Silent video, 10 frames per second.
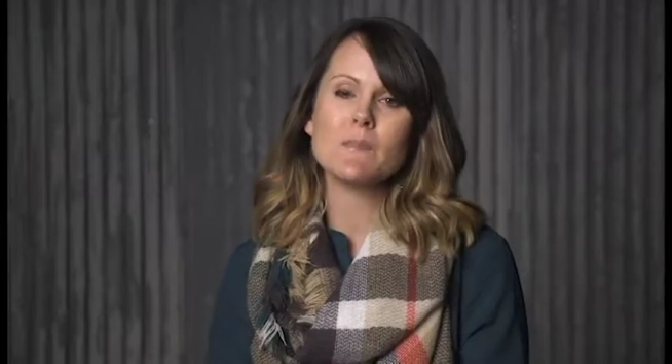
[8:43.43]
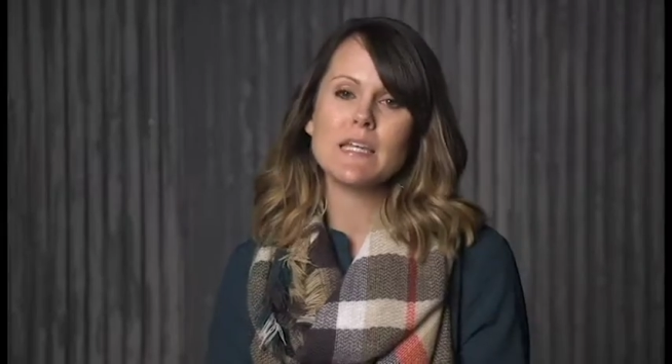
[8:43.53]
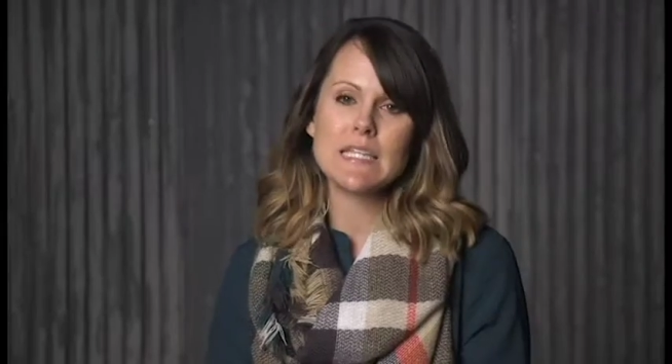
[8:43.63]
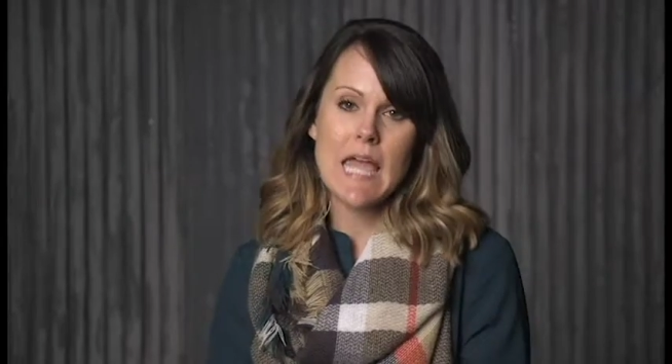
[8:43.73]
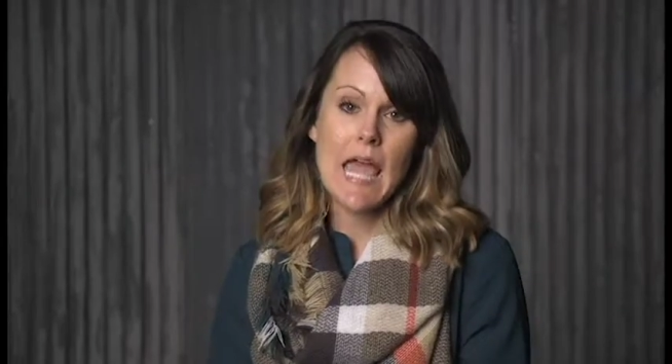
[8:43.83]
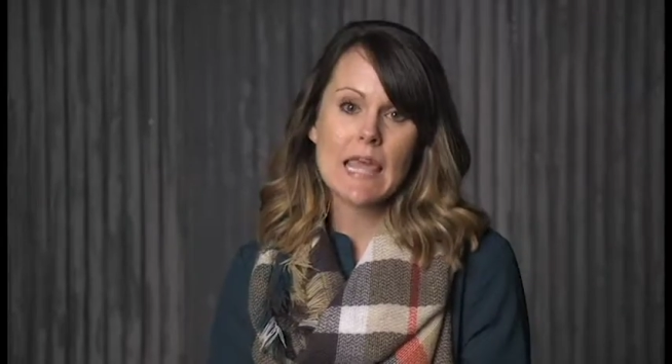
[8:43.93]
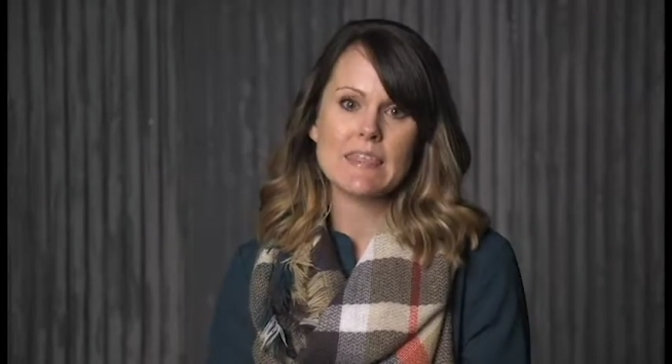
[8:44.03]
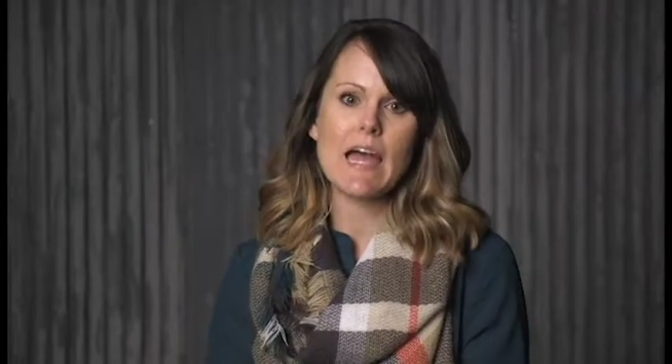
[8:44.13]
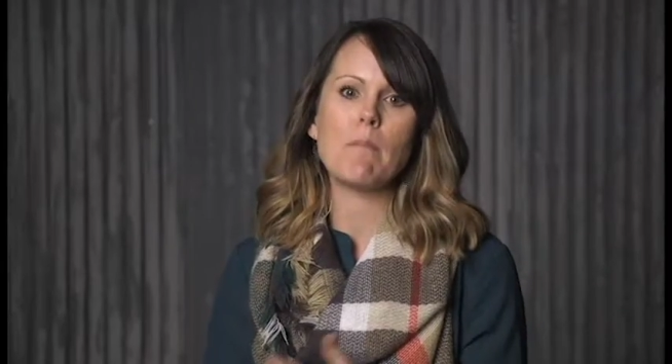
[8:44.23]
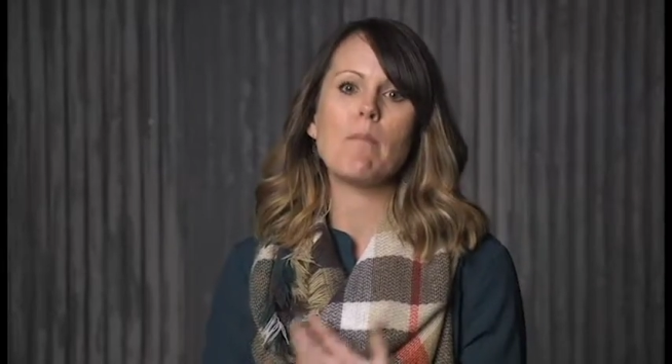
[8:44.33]
maintain
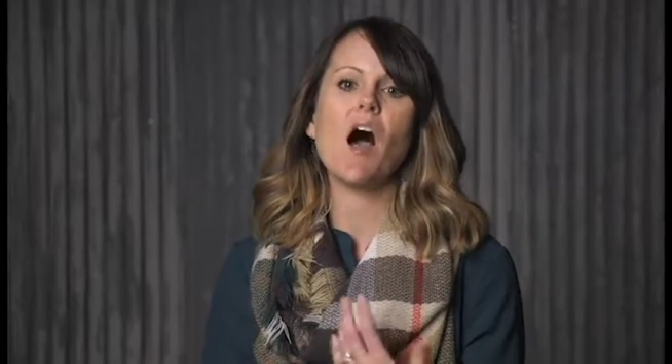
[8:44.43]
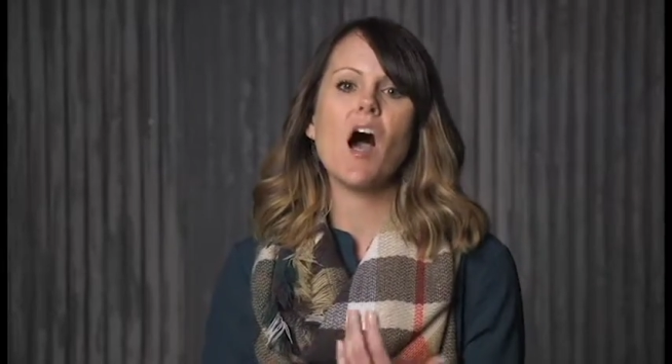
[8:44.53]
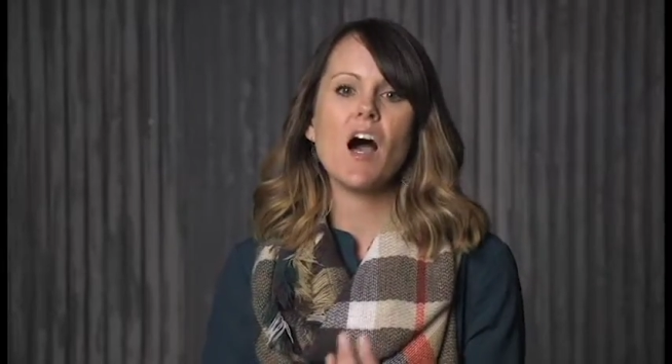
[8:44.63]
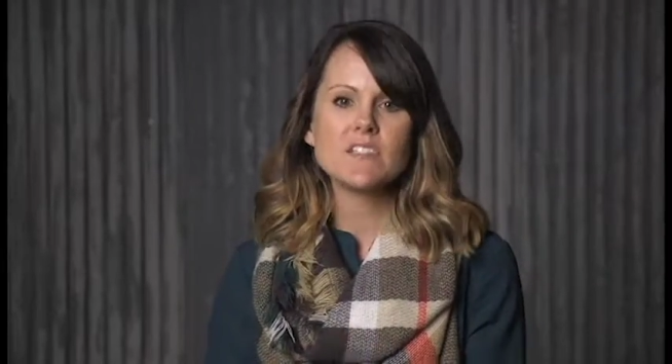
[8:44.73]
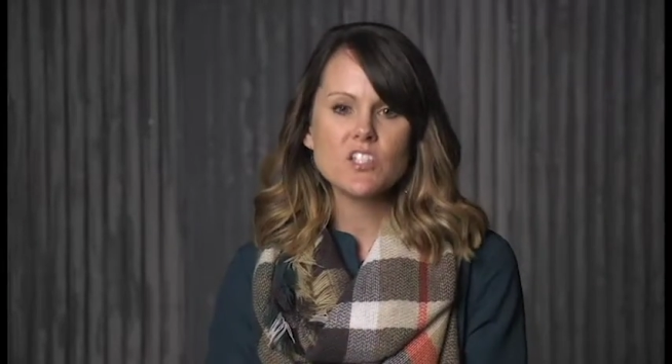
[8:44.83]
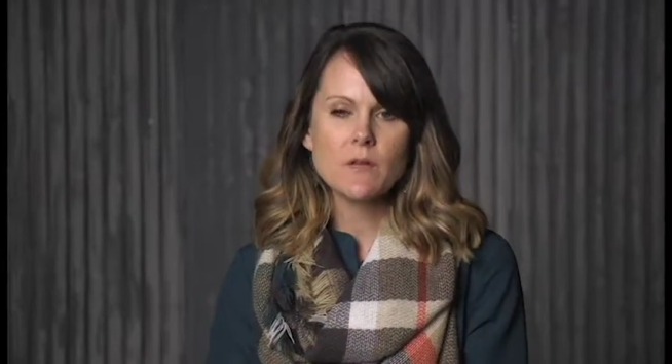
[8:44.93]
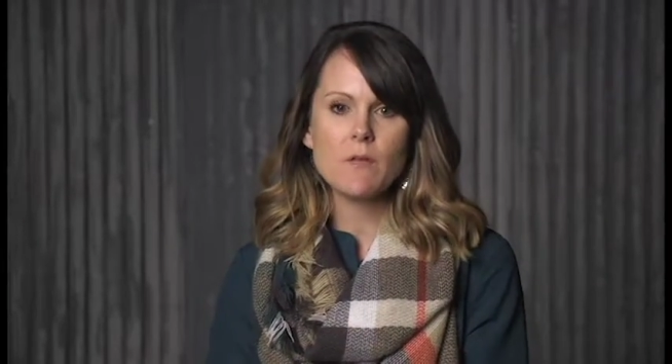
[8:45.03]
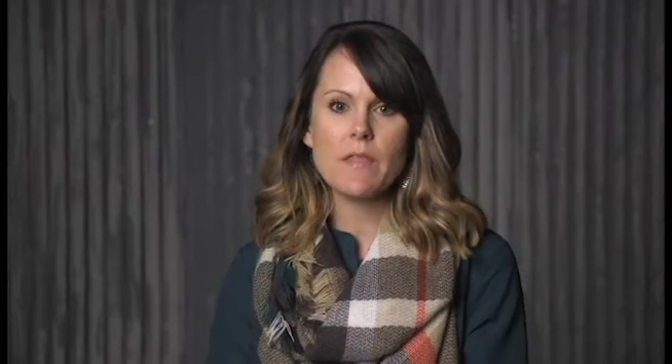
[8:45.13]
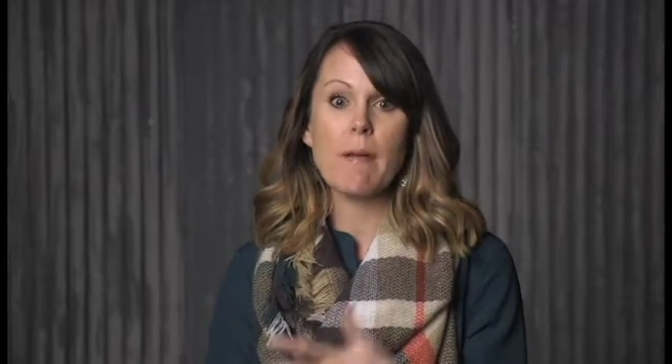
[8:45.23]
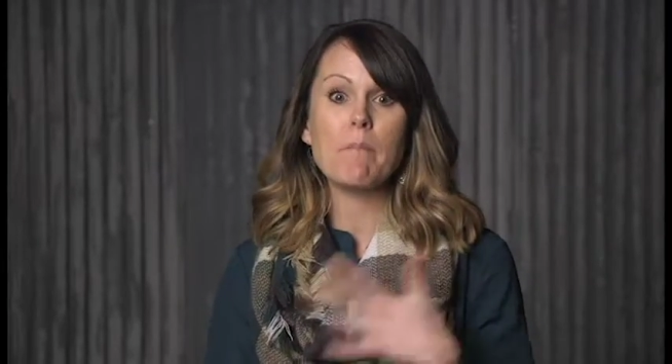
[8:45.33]
that
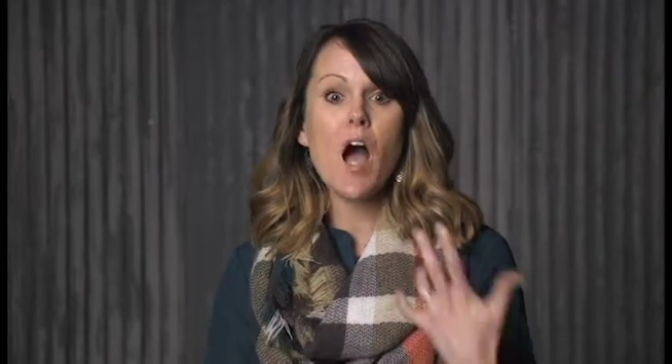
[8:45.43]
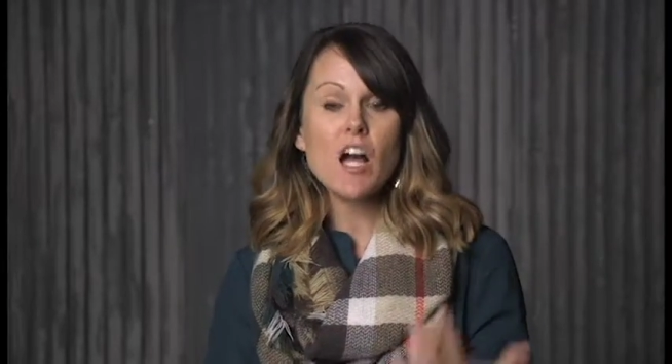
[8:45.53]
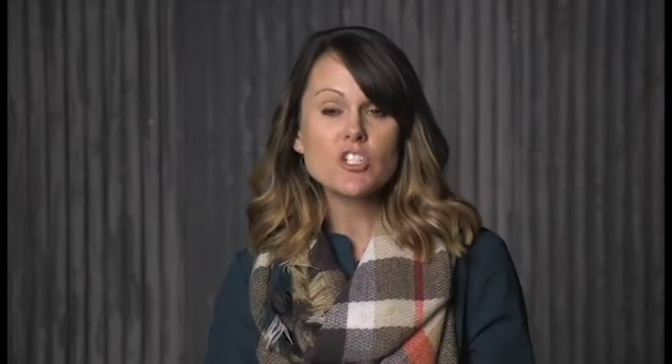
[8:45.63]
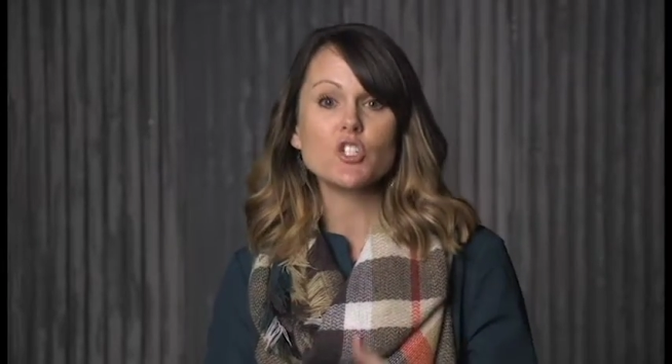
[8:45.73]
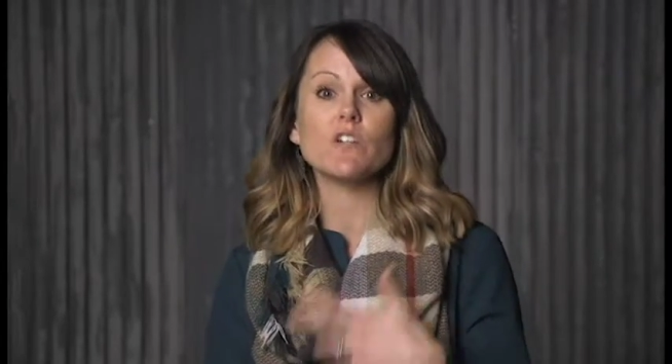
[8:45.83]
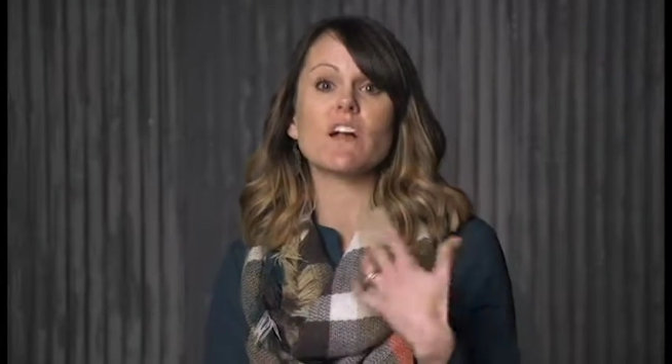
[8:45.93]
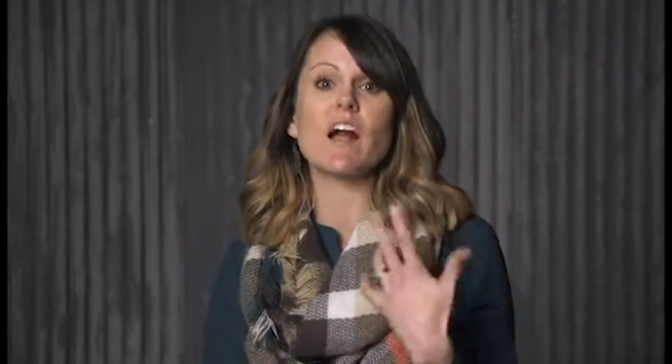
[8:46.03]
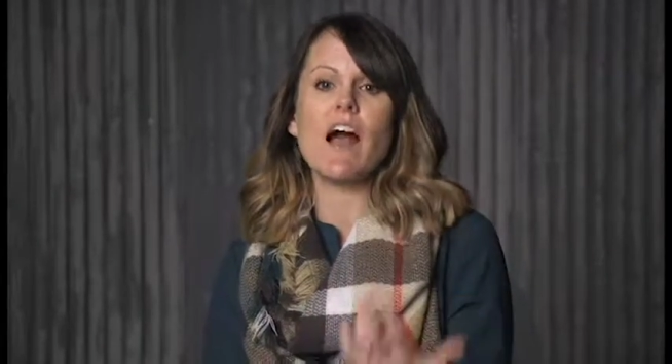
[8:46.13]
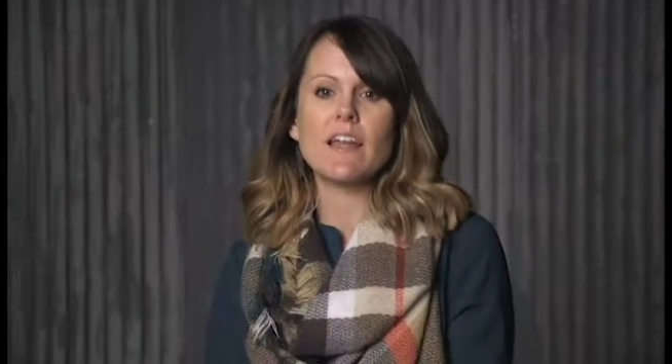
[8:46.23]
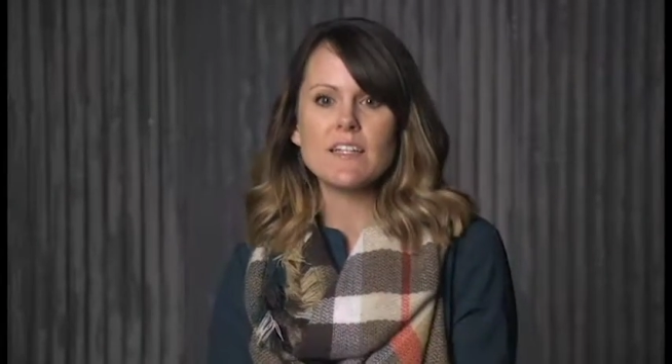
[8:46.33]
posture of
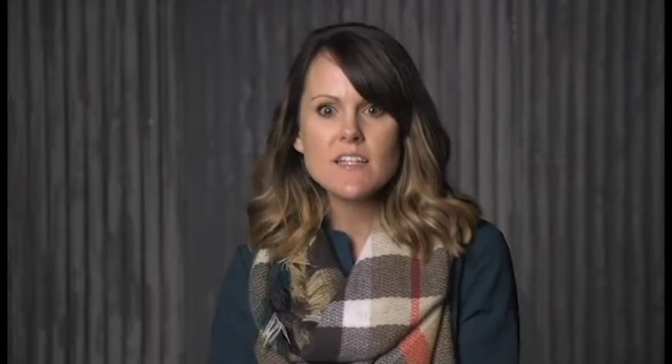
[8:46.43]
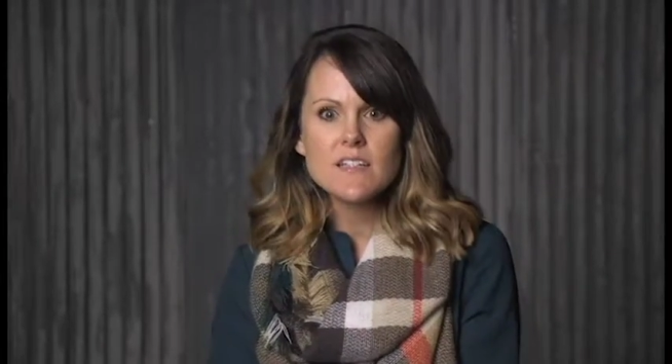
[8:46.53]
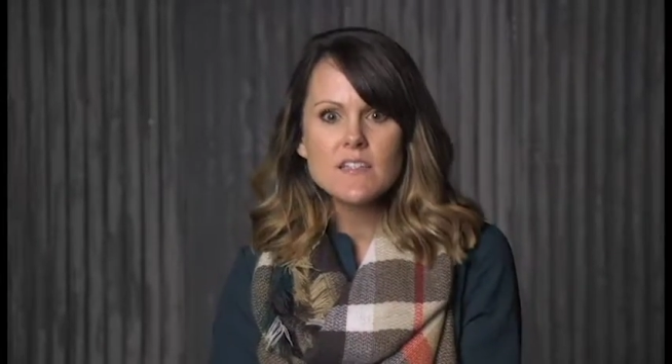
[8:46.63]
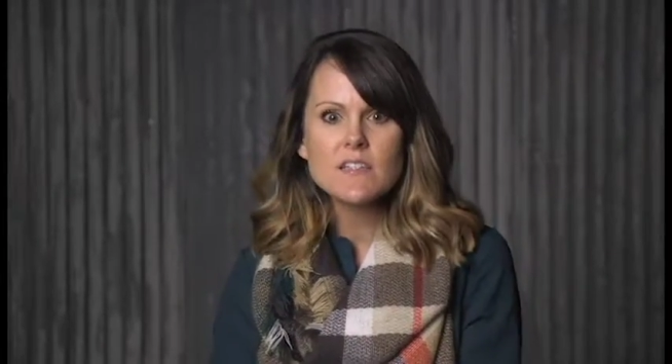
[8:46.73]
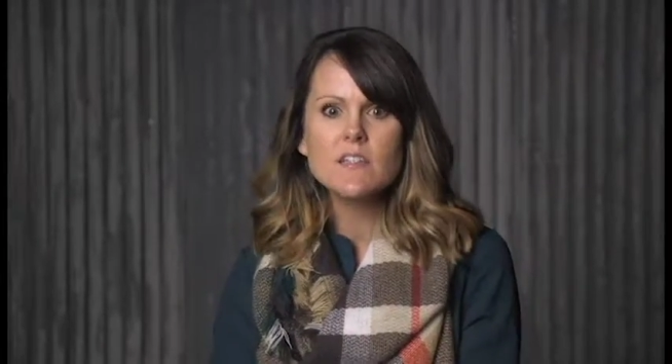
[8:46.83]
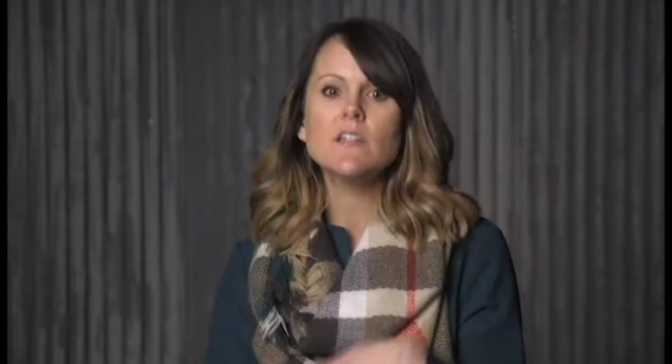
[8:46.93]
kindness,